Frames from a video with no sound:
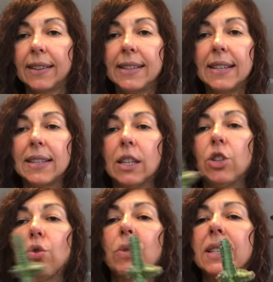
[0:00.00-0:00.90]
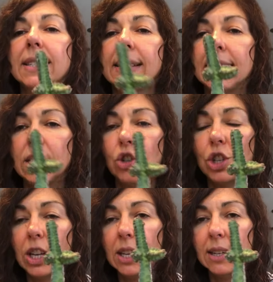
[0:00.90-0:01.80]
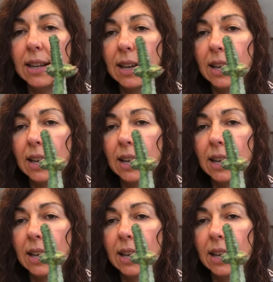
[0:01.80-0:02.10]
This is the newest edition,